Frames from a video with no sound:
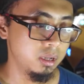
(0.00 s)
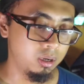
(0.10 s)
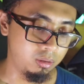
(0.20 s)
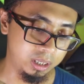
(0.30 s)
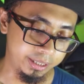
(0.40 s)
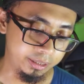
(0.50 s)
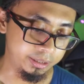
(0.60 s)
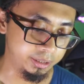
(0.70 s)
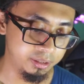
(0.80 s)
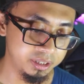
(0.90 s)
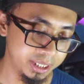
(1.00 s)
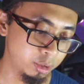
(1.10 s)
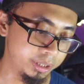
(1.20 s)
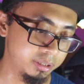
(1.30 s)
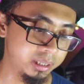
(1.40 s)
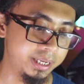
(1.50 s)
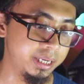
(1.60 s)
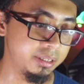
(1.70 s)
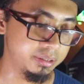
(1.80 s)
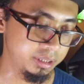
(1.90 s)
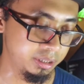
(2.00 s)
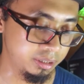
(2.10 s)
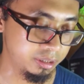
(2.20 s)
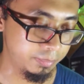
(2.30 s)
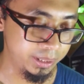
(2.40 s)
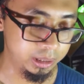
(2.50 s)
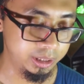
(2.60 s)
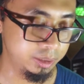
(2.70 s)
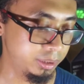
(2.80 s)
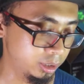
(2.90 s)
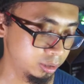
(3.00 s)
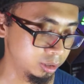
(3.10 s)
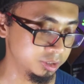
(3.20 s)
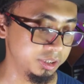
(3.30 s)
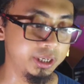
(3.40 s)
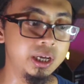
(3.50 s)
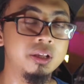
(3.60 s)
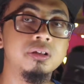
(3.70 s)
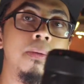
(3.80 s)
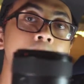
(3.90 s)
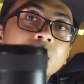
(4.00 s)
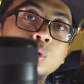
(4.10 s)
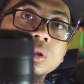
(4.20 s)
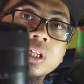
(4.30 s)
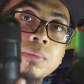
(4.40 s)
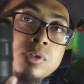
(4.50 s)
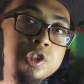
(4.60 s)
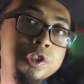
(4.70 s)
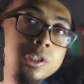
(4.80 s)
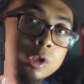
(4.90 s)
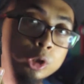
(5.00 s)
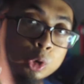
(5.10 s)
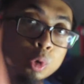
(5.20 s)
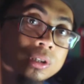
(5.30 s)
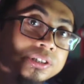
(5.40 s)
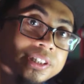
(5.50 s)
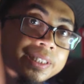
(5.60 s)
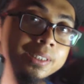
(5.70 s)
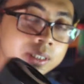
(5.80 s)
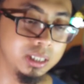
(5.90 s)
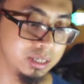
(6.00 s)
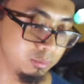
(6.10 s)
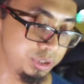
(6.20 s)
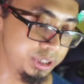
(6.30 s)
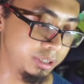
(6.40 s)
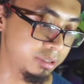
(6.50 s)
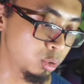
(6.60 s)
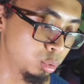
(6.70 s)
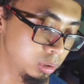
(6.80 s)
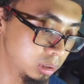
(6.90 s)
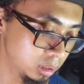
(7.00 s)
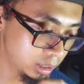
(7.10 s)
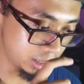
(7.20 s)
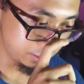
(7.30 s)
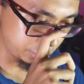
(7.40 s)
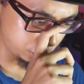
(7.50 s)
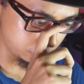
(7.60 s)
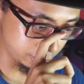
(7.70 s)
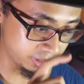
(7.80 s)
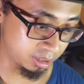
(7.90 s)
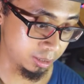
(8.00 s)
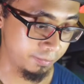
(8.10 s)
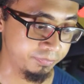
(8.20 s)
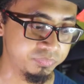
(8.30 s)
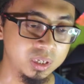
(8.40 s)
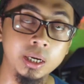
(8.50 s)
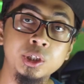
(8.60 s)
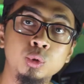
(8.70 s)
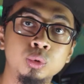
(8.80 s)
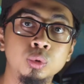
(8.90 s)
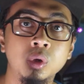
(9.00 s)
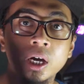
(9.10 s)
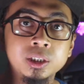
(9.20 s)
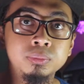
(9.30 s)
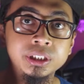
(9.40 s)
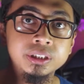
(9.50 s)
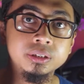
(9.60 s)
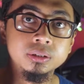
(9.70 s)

Alright, the reason I got this lens is mainly because it has a manual aperture controlling, which is cool because I do hybrid